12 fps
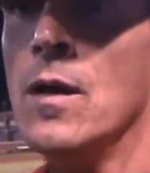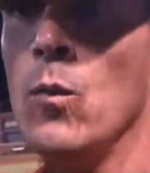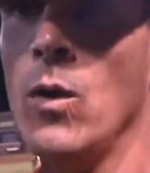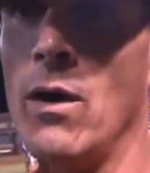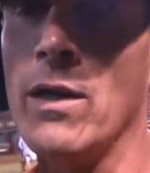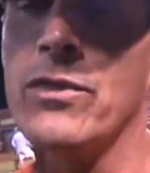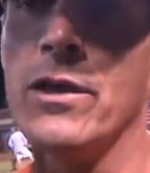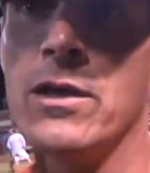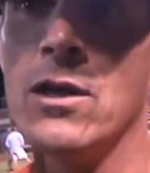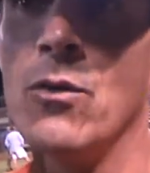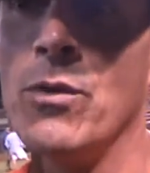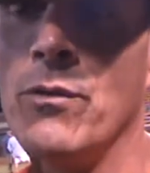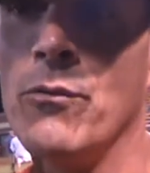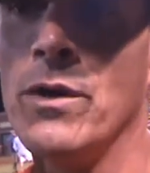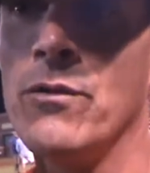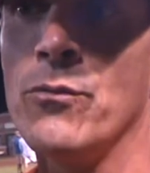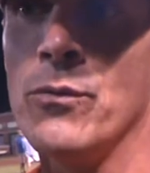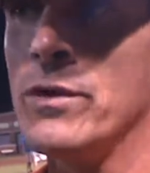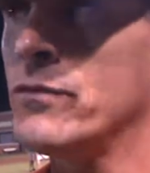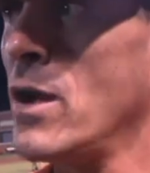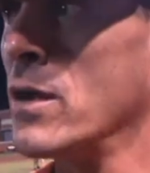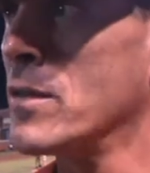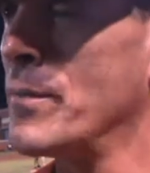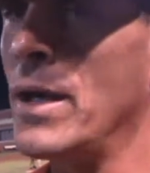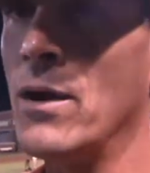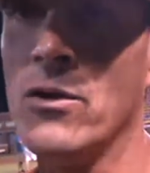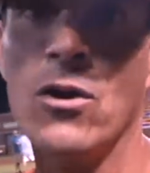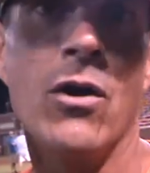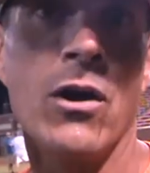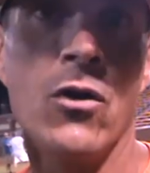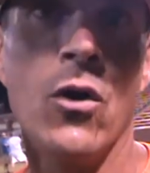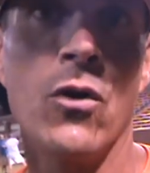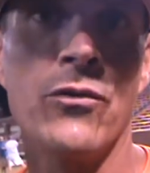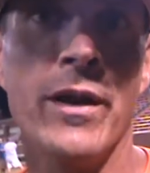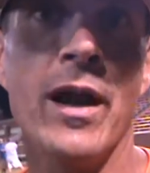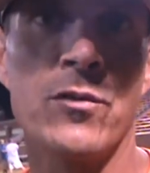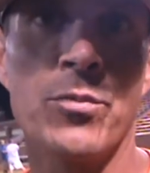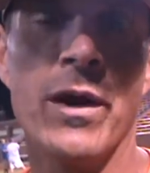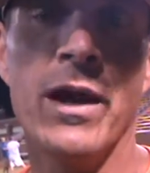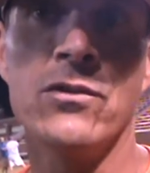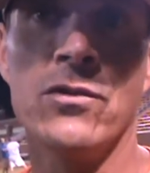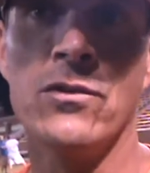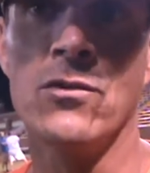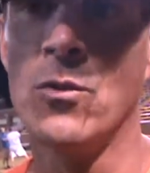Well, I think, you know, we talked about, you know, our goals and aspirations.